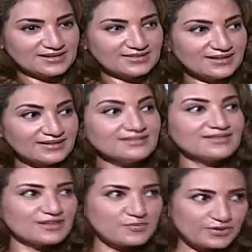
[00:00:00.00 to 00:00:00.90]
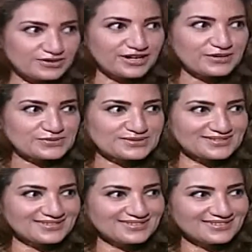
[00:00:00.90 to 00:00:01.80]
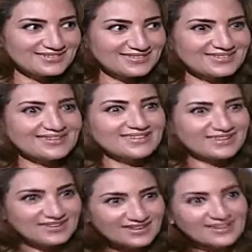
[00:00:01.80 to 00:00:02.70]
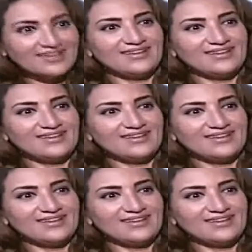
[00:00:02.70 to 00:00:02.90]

And then they burn out, and they